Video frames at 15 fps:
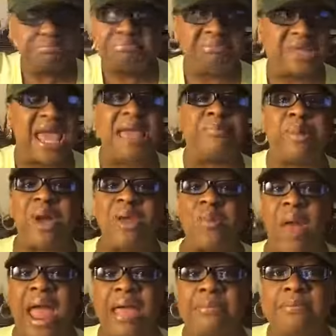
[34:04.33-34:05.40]
Can't pray
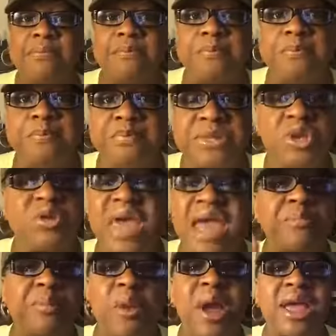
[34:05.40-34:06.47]
right. You
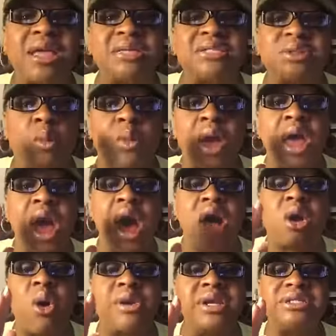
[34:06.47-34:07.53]
can't pray
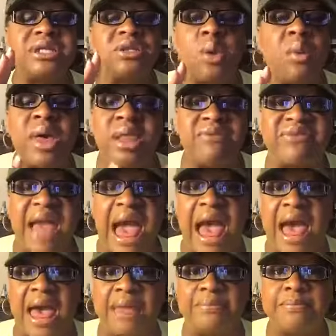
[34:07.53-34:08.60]
according to the will of
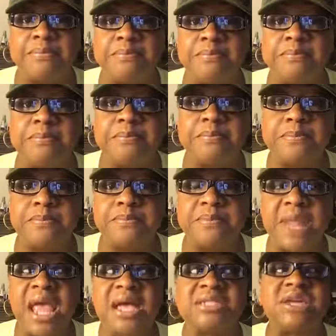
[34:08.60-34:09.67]
God.
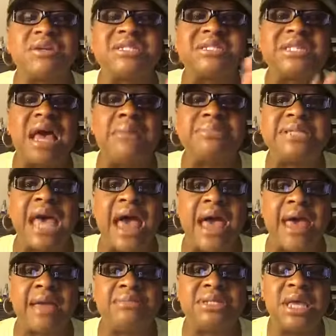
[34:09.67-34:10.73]
So
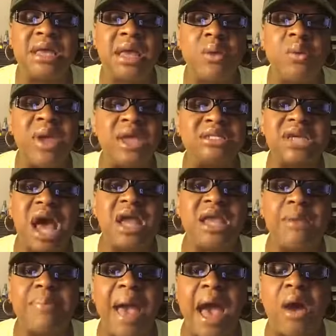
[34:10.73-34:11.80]
sometimes we ain't talking
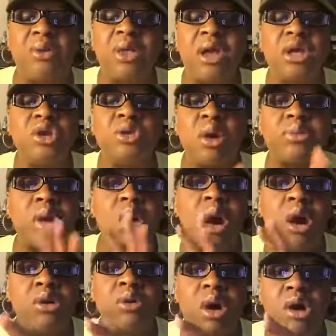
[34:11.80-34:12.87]
about, you know, no
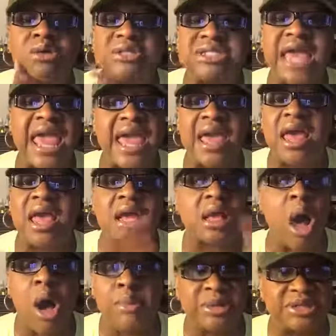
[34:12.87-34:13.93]
Hosea and
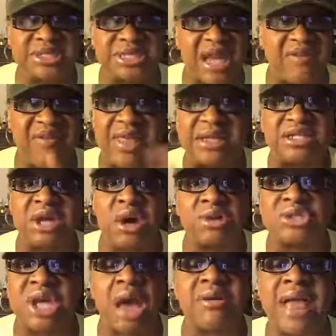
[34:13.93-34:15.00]
Gomer stuff. I done
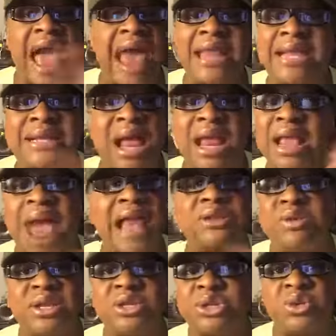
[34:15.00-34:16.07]
told y'all God ain't God
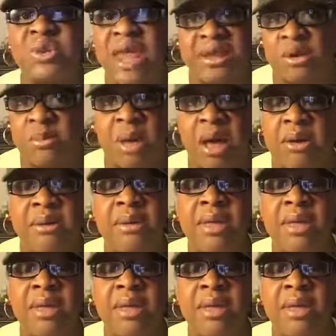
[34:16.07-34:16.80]
don't need to do that no more.